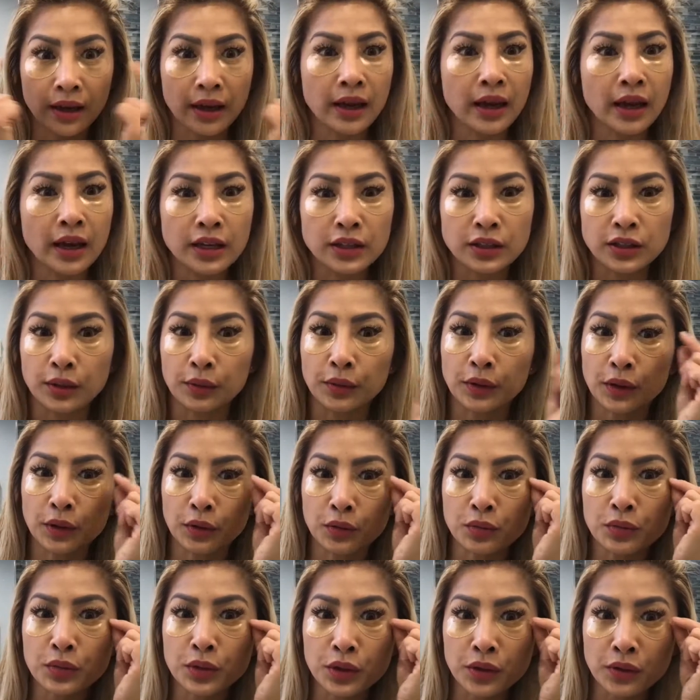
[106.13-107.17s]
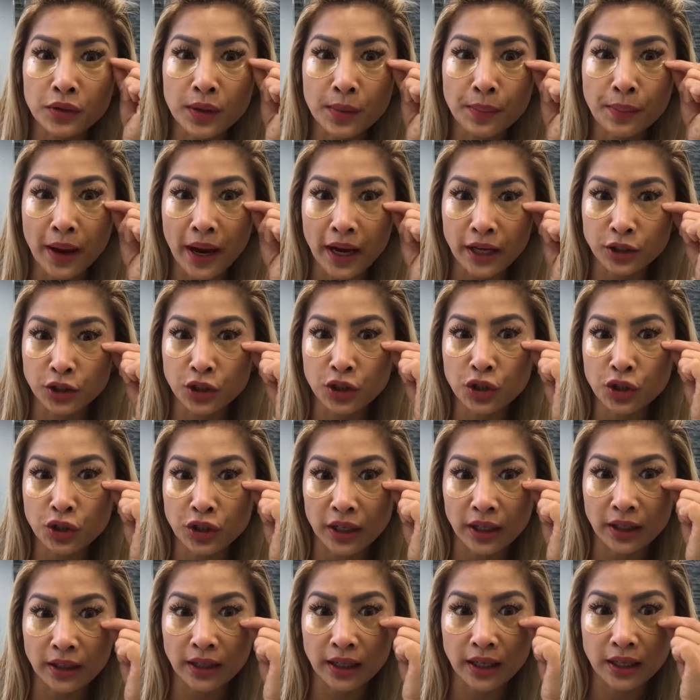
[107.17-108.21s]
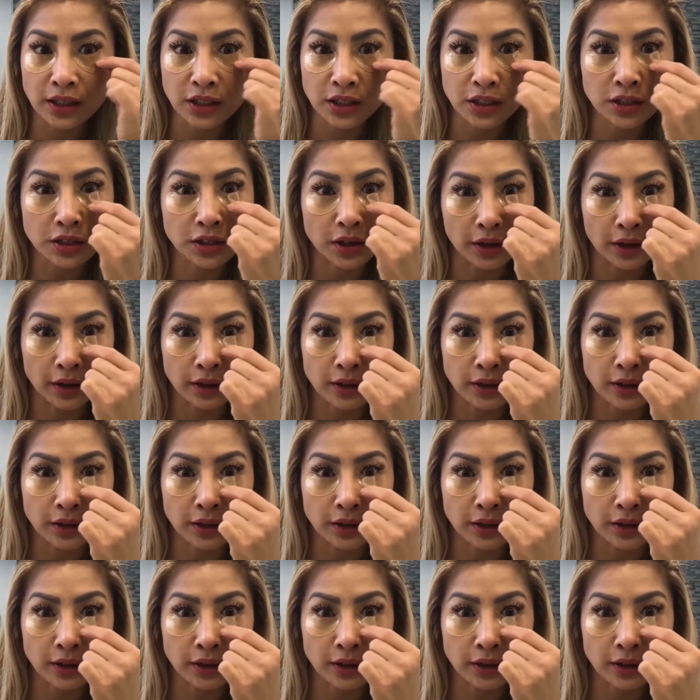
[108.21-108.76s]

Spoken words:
So I'm going to remove the patches gently and discard.